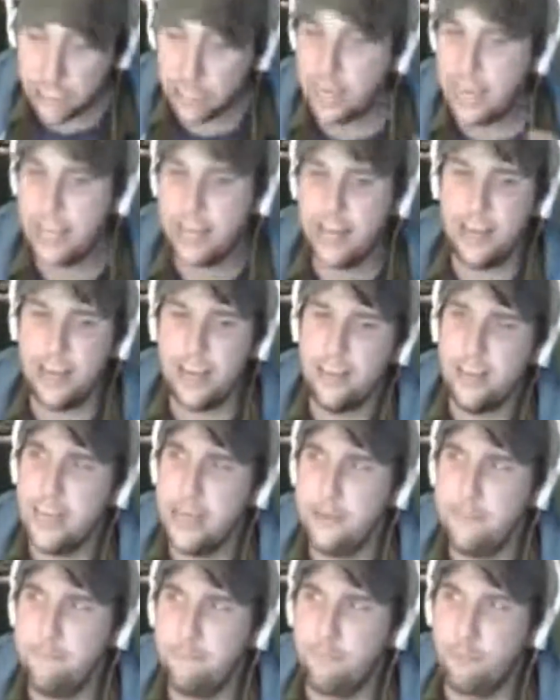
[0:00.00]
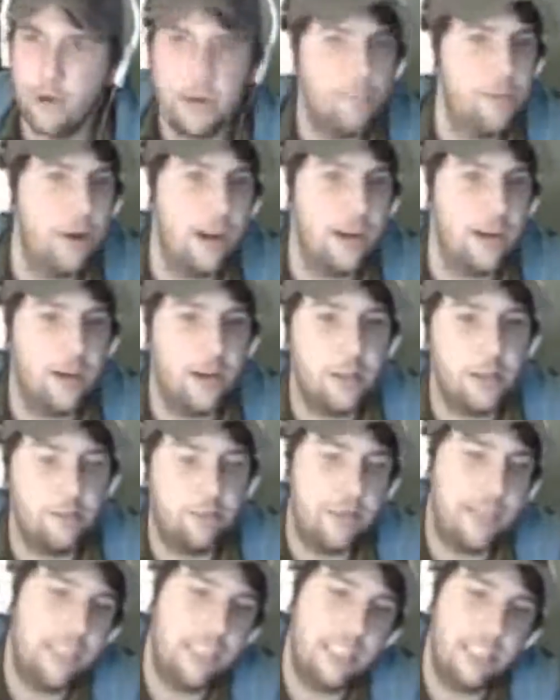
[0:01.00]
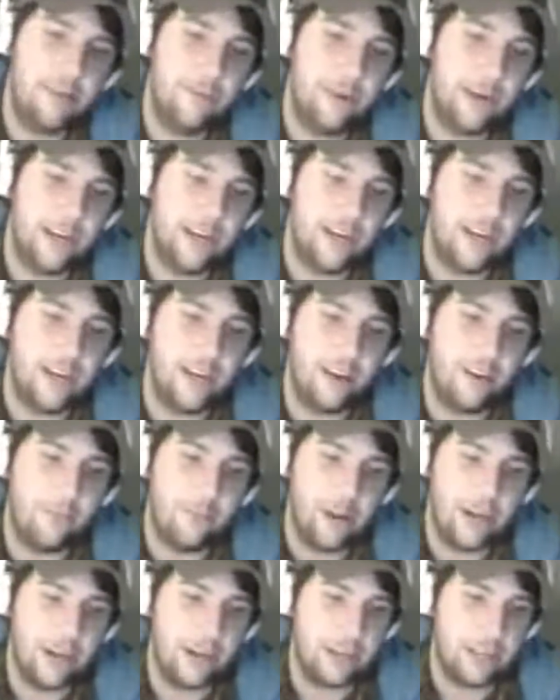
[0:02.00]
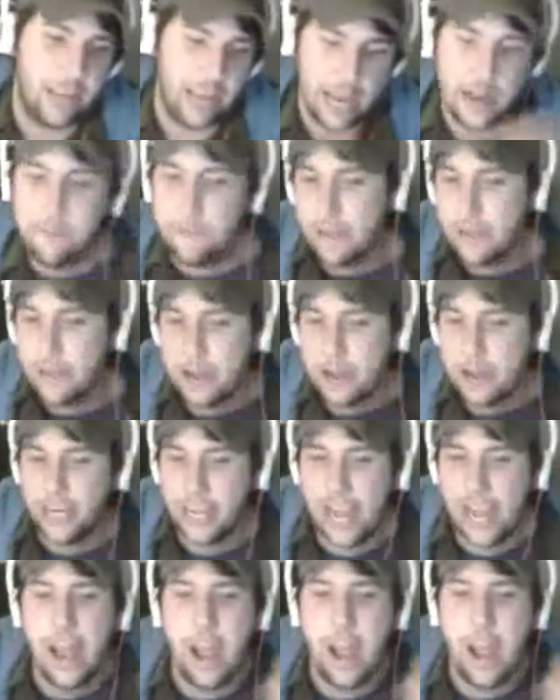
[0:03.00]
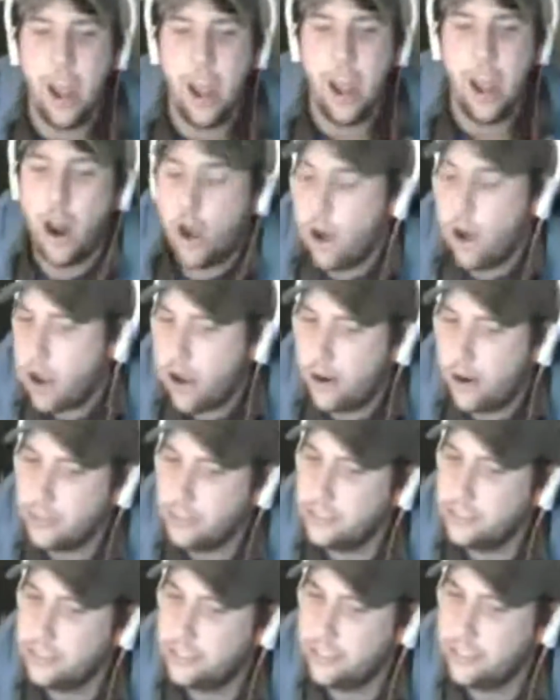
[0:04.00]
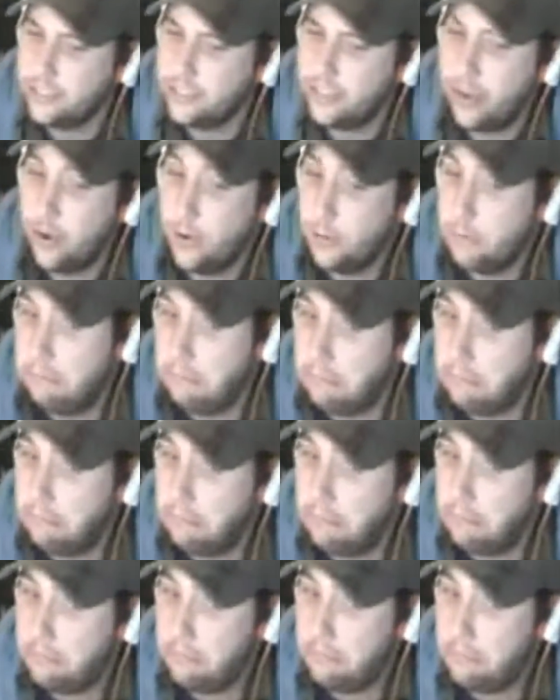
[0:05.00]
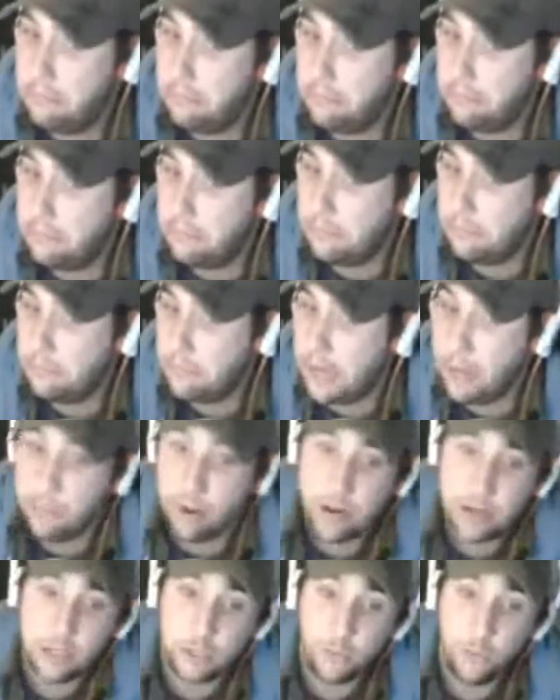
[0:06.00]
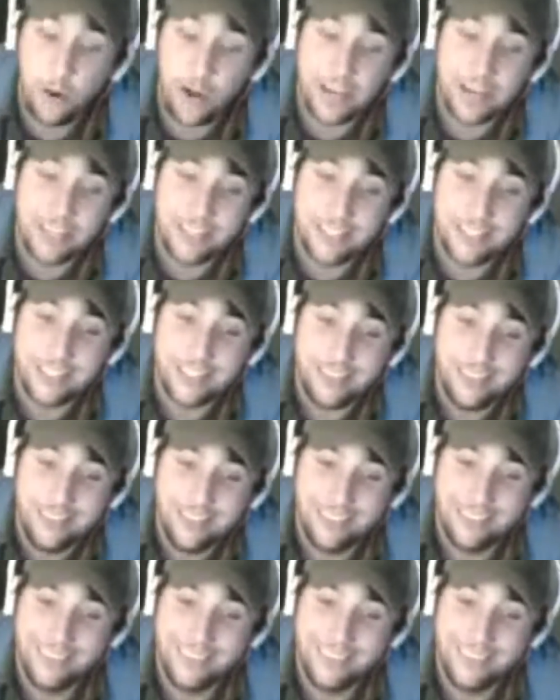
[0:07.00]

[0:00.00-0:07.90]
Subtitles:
it, and then they rebought it on the PC when it came out again. So I bought it twice.